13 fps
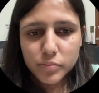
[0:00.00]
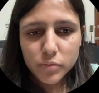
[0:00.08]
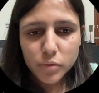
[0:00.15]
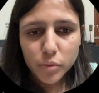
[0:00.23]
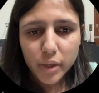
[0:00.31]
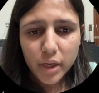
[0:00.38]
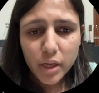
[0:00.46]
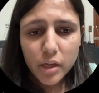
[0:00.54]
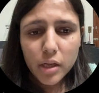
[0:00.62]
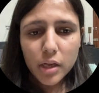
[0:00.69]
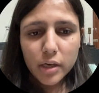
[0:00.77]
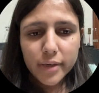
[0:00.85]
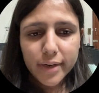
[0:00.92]
Okay.
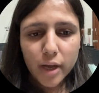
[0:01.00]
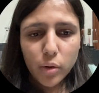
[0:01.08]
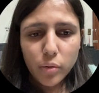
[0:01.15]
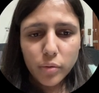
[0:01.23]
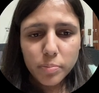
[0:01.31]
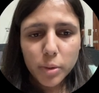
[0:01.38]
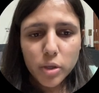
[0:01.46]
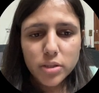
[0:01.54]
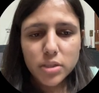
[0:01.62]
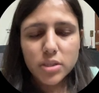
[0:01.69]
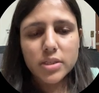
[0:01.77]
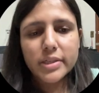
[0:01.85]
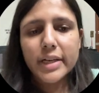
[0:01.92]
Now because
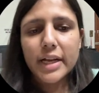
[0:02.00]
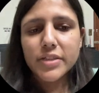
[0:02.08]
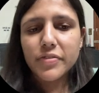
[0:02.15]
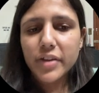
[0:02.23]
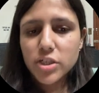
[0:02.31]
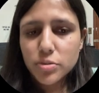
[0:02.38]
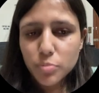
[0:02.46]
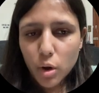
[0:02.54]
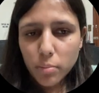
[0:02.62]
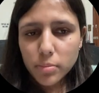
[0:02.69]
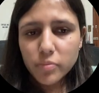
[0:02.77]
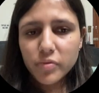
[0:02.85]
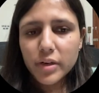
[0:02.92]
this is a classification
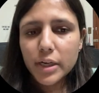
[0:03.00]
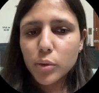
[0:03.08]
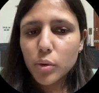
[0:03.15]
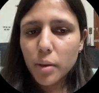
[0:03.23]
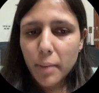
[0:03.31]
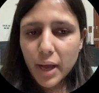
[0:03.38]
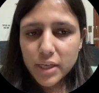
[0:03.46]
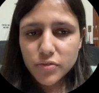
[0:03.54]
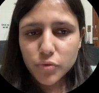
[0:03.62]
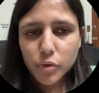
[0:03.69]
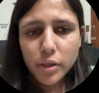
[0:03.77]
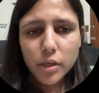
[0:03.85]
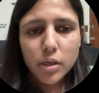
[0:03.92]
problem, we'll do a max
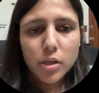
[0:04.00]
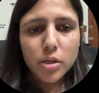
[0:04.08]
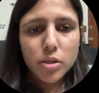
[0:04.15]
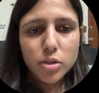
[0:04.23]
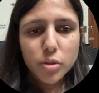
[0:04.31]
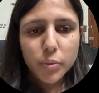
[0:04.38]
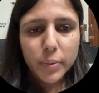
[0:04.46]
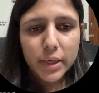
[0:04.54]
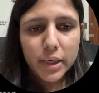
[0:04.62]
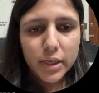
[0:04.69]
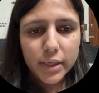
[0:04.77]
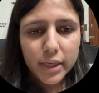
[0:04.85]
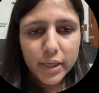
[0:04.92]
vote. So
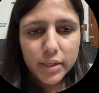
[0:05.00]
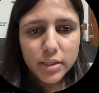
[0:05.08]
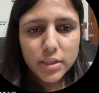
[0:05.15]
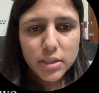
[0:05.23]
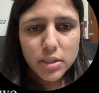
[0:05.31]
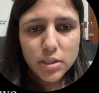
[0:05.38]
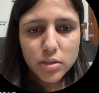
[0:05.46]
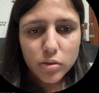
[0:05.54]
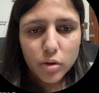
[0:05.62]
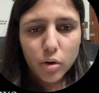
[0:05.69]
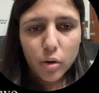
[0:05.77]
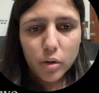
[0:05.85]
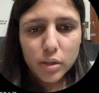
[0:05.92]
we'll take this
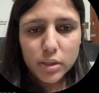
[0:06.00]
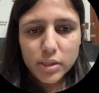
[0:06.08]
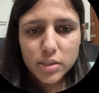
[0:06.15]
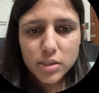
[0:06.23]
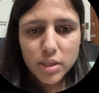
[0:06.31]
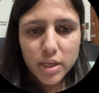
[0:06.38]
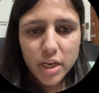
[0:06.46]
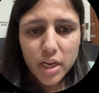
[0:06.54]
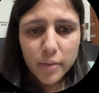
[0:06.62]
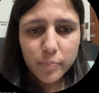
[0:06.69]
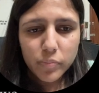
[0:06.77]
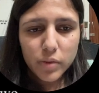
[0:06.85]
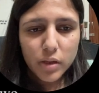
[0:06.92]
3
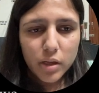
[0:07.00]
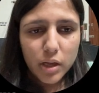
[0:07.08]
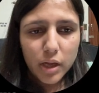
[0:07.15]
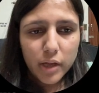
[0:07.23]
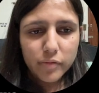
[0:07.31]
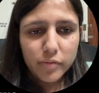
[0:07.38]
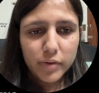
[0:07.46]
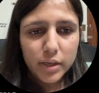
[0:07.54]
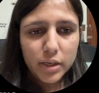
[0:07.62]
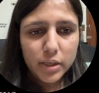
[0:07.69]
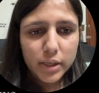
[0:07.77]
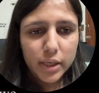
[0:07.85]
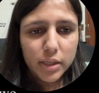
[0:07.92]
and
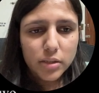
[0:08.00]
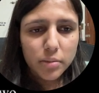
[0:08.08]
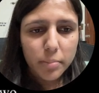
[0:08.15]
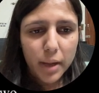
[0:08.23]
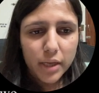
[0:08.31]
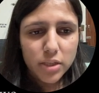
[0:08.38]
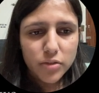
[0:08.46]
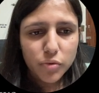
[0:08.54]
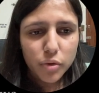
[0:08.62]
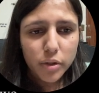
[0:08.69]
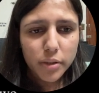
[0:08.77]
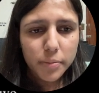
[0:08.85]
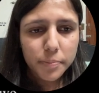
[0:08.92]
we'll take the max
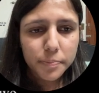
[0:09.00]
vote,